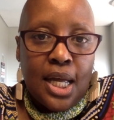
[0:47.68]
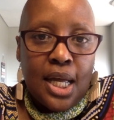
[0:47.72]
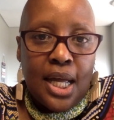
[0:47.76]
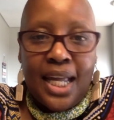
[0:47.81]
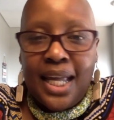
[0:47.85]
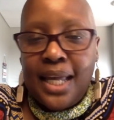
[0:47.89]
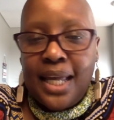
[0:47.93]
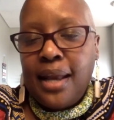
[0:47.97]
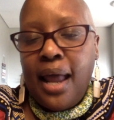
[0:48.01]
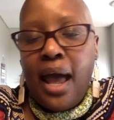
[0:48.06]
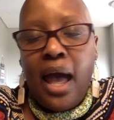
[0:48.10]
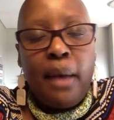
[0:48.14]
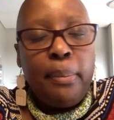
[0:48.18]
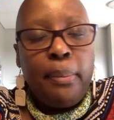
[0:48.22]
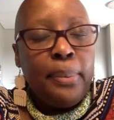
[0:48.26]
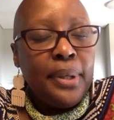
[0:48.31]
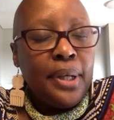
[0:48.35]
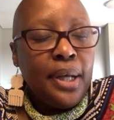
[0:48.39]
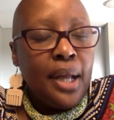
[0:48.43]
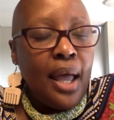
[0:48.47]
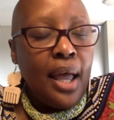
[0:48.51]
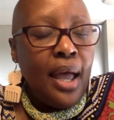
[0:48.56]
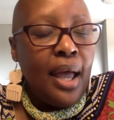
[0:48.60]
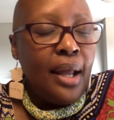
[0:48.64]
it can
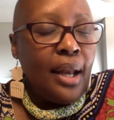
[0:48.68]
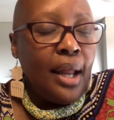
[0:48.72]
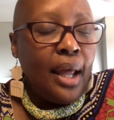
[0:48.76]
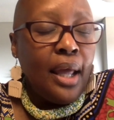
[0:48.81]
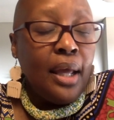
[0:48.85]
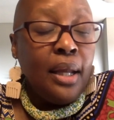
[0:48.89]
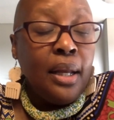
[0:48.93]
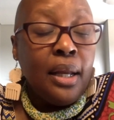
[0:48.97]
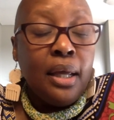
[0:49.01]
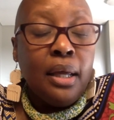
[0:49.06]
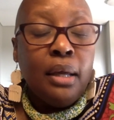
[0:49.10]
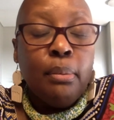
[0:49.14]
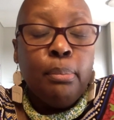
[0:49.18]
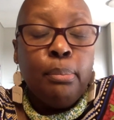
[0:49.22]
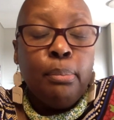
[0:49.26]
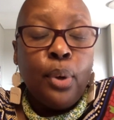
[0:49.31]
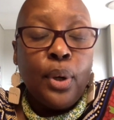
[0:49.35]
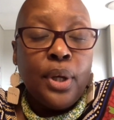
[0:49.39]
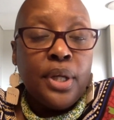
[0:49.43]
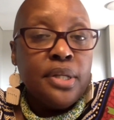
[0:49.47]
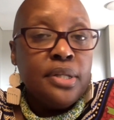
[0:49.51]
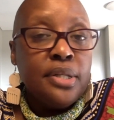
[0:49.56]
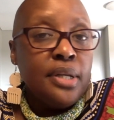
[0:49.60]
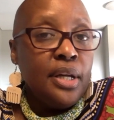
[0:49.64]
happen at any
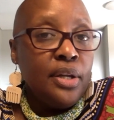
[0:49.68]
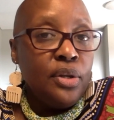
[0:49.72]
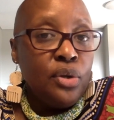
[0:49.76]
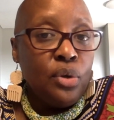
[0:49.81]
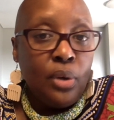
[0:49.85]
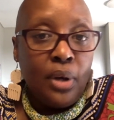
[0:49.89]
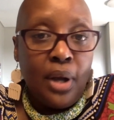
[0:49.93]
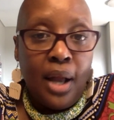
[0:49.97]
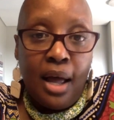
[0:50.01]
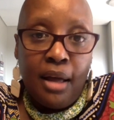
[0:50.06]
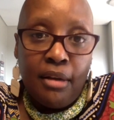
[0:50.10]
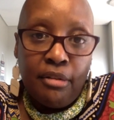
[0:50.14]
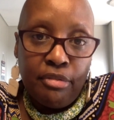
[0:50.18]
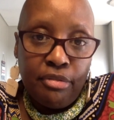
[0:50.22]
point in your life.